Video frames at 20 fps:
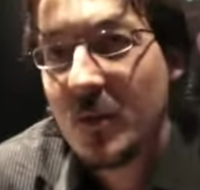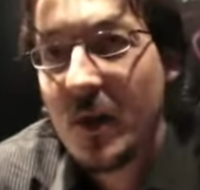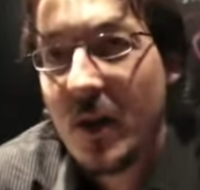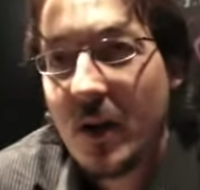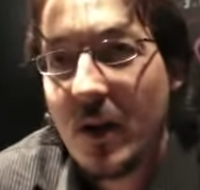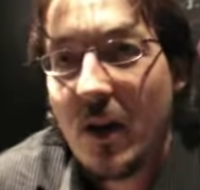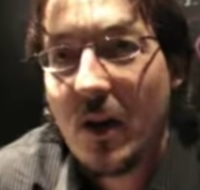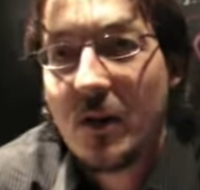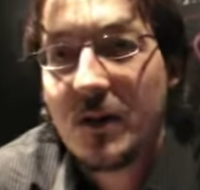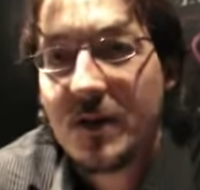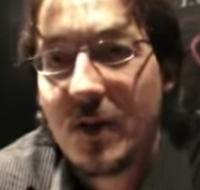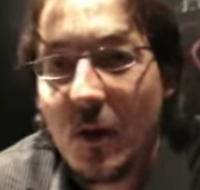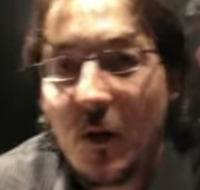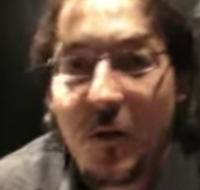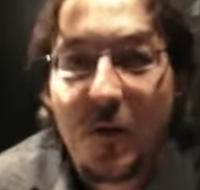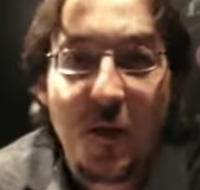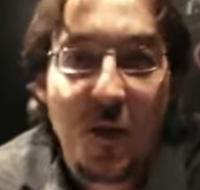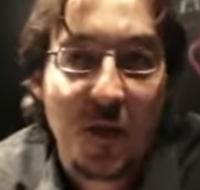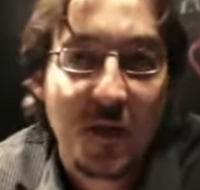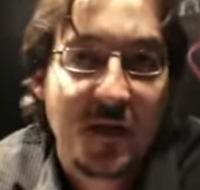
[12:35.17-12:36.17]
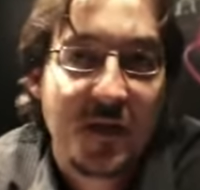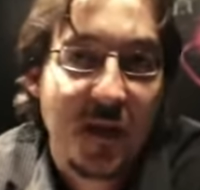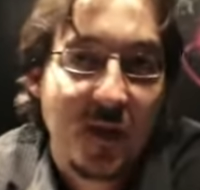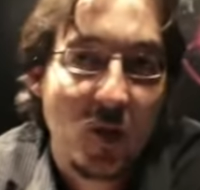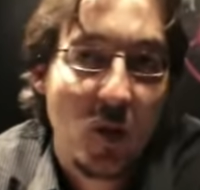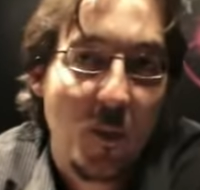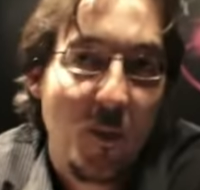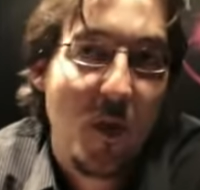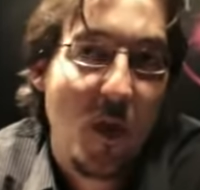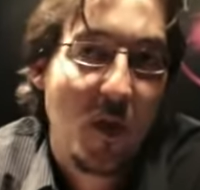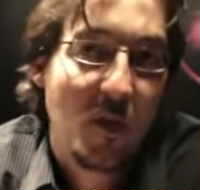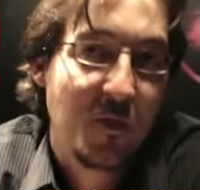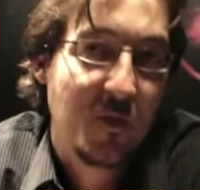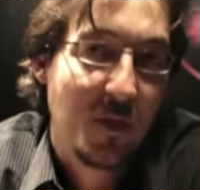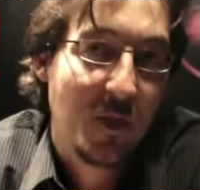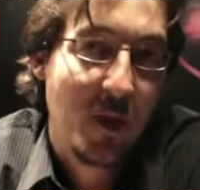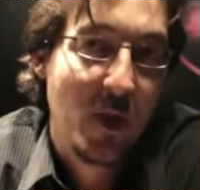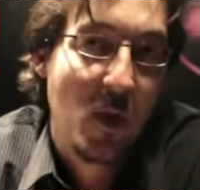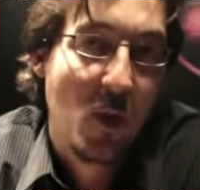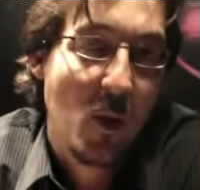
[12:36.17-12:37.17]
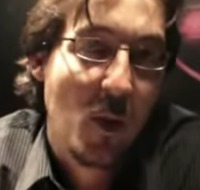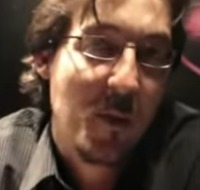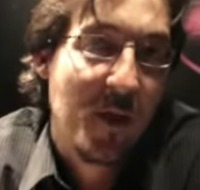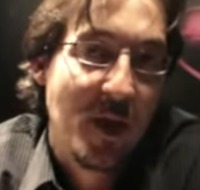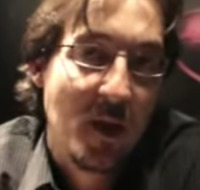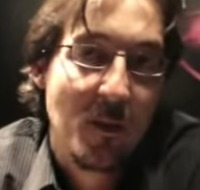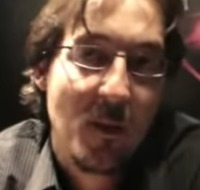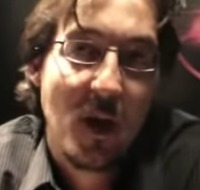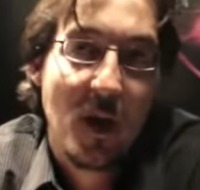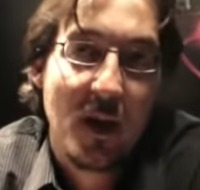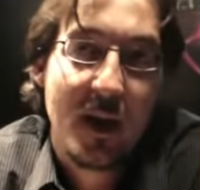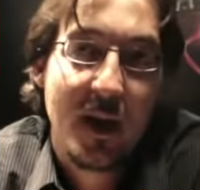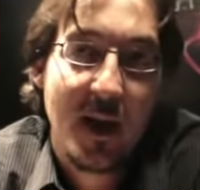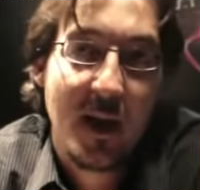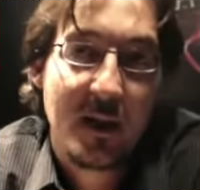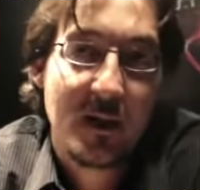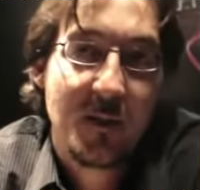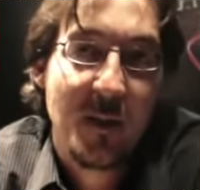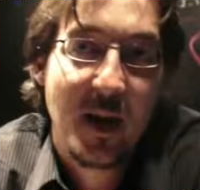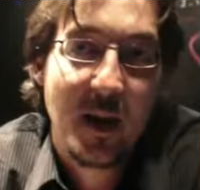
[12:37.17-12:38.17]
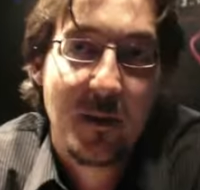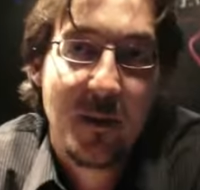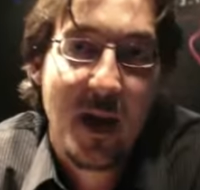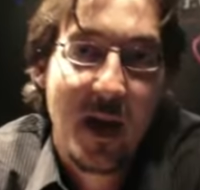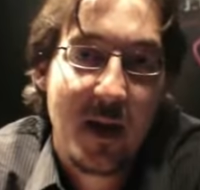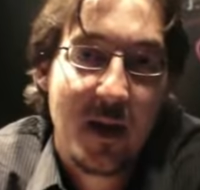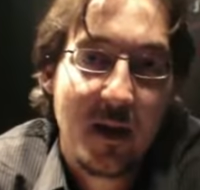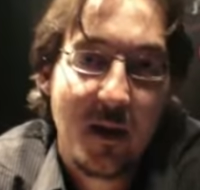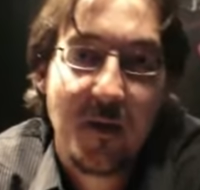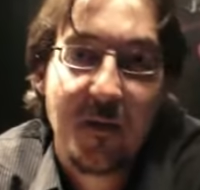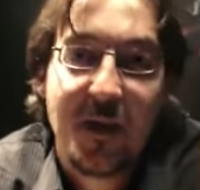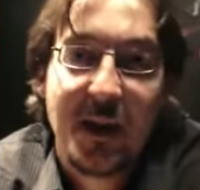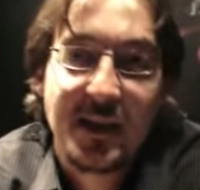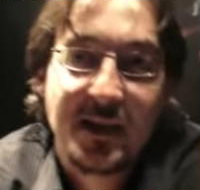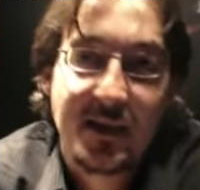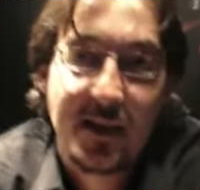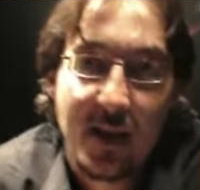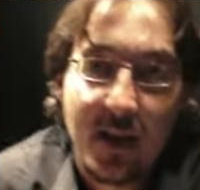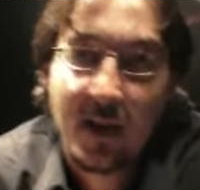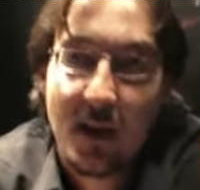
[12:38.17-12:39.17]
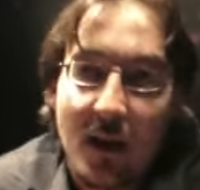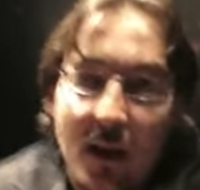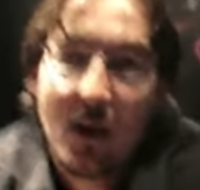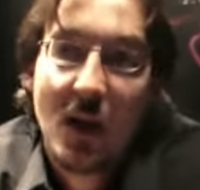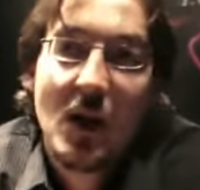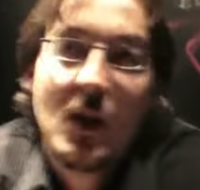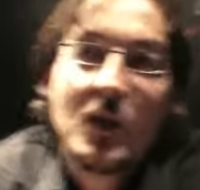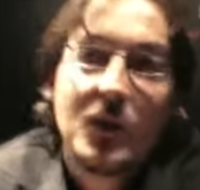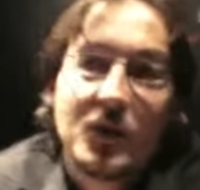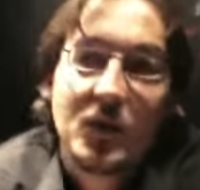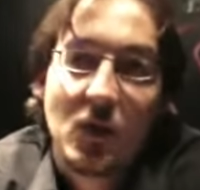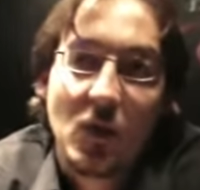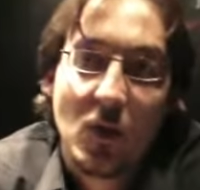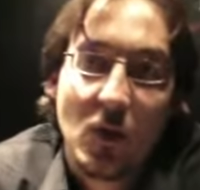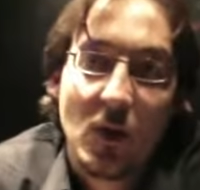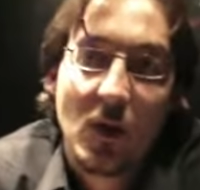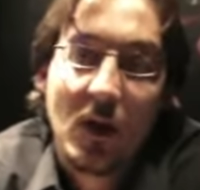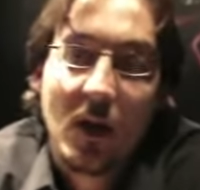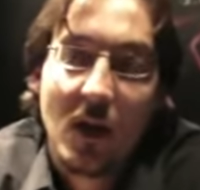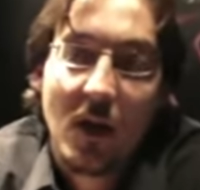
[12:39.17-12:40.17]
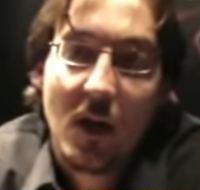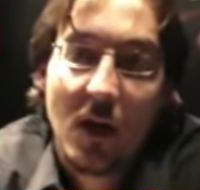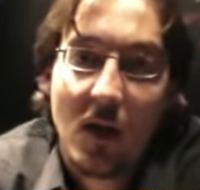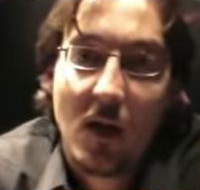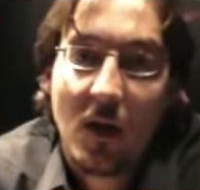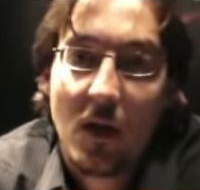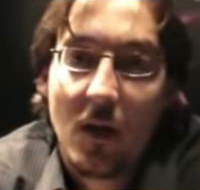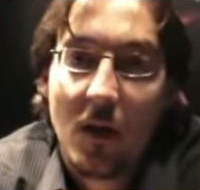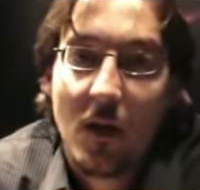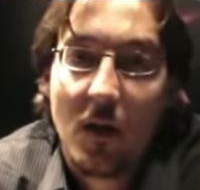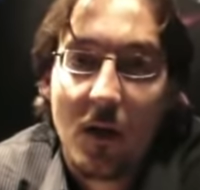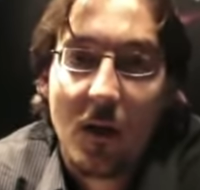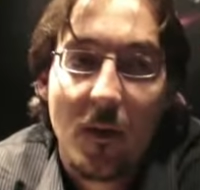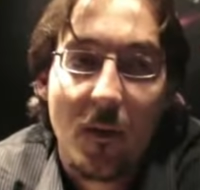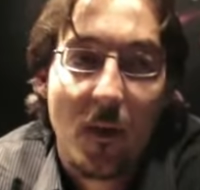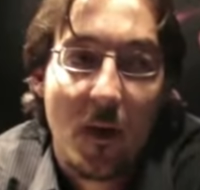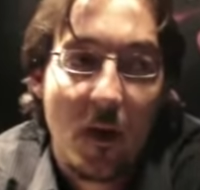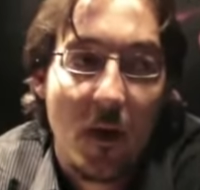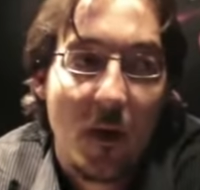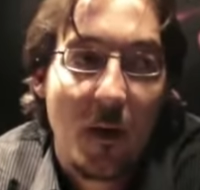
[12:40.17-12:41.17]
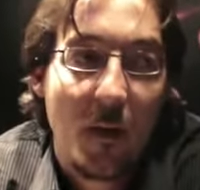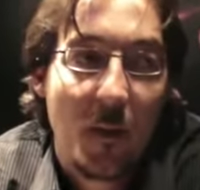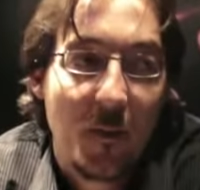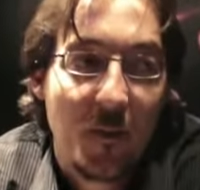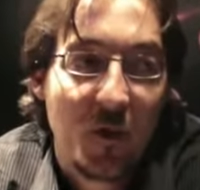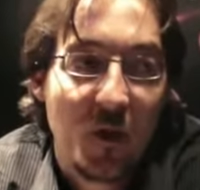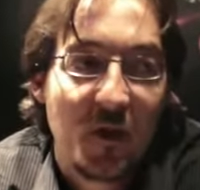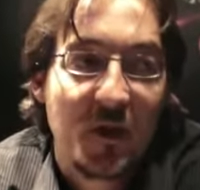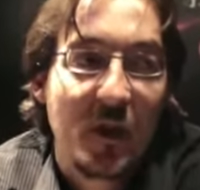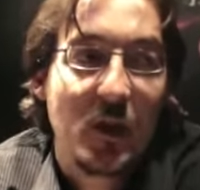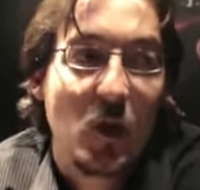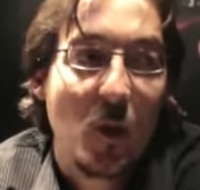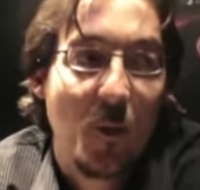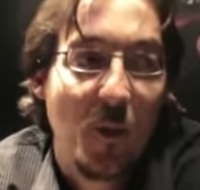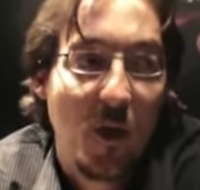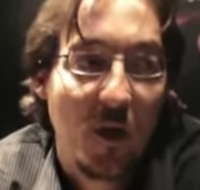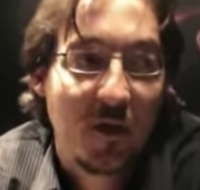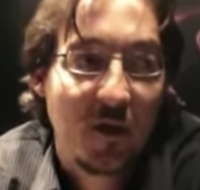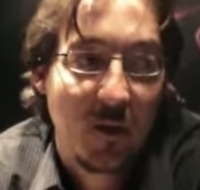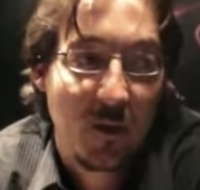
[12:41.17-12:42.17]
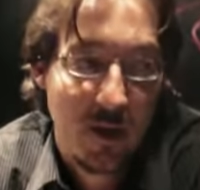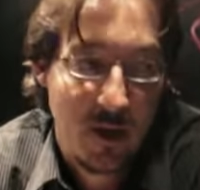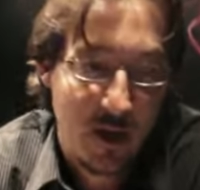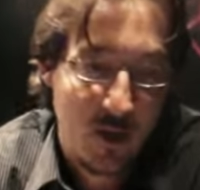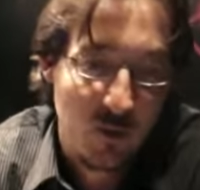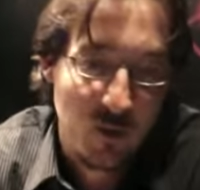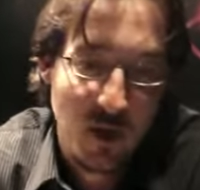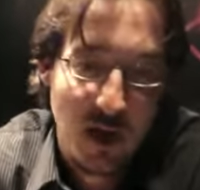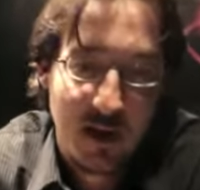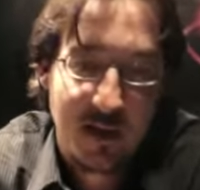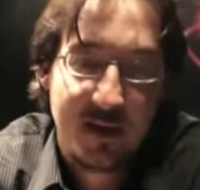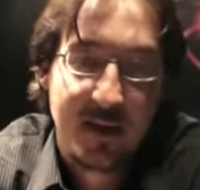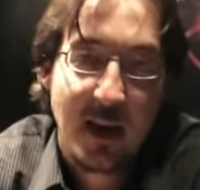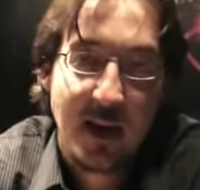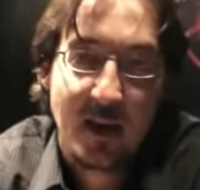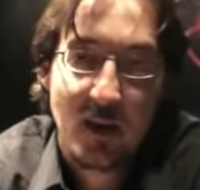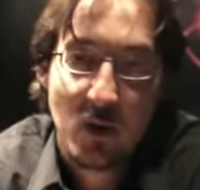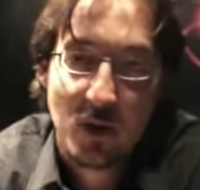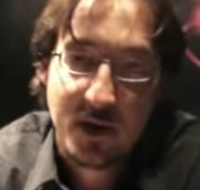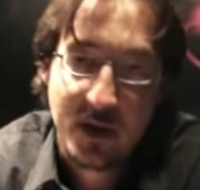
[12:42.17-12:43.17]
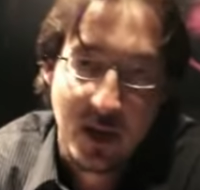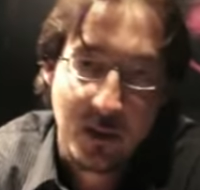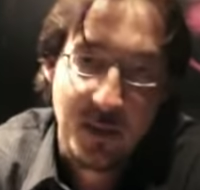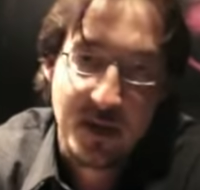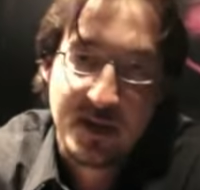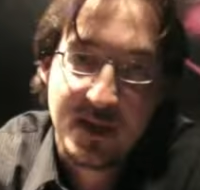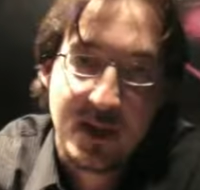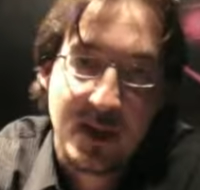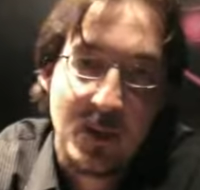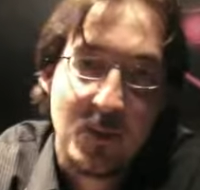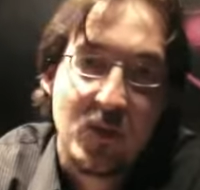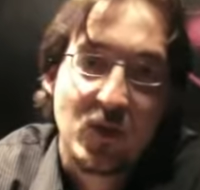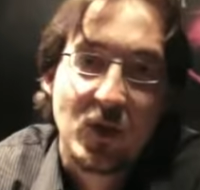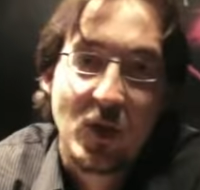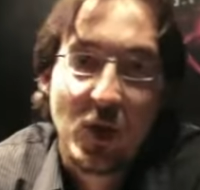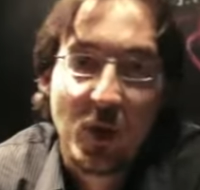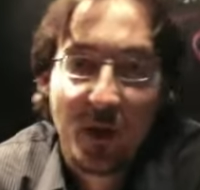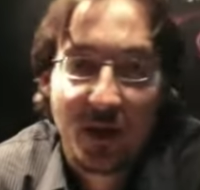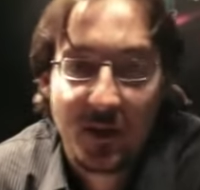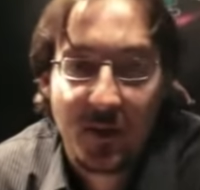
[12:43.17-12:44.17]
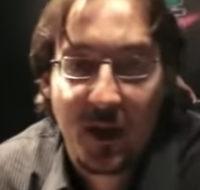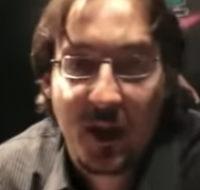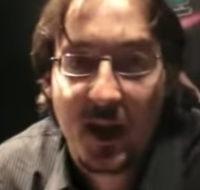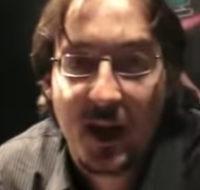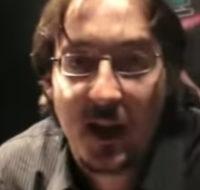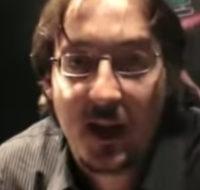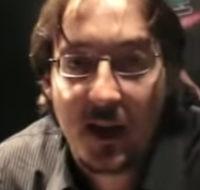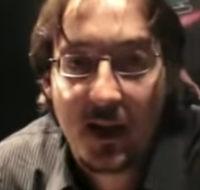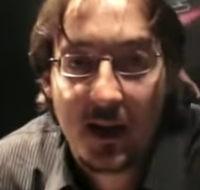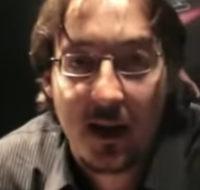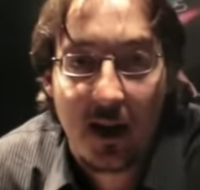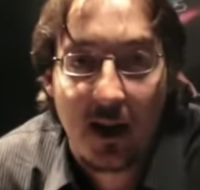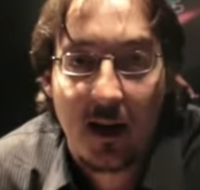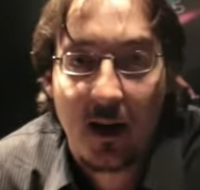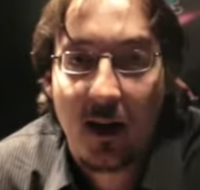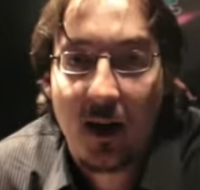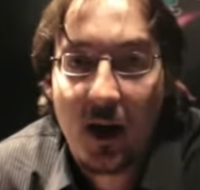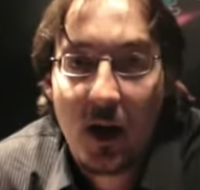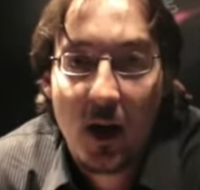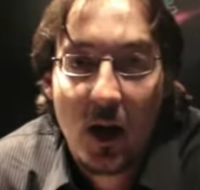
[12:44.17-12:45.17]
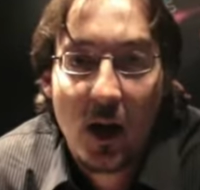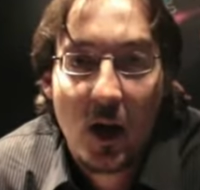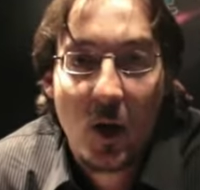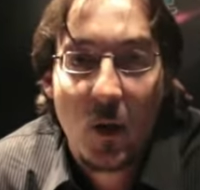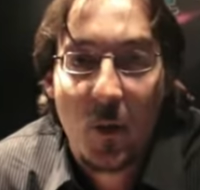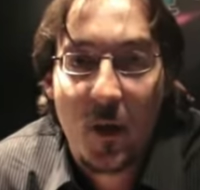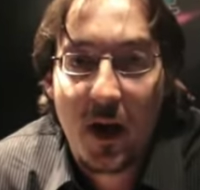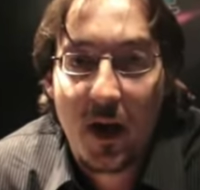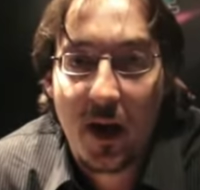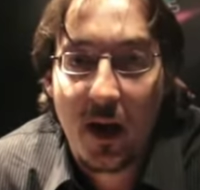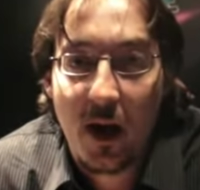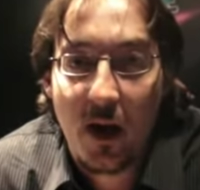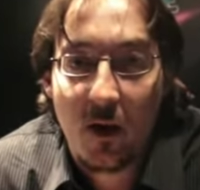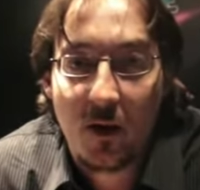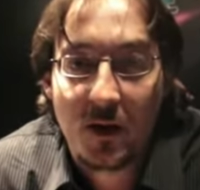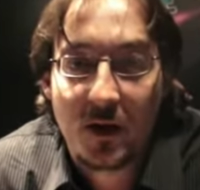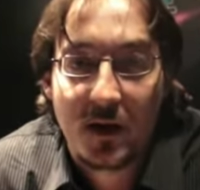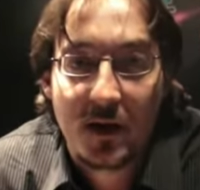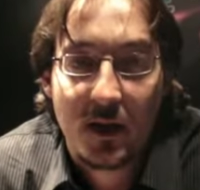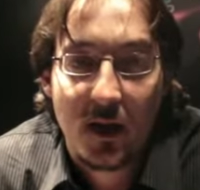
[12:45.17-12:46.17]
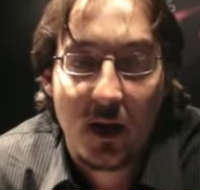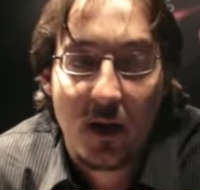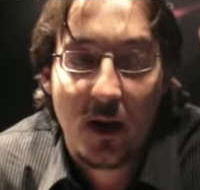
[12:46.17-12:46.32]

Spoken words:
We announced our first set-top box for the European market made by Vestel. So, so set-top box, so you can do like side loading, basically put a USB key in there. We announced...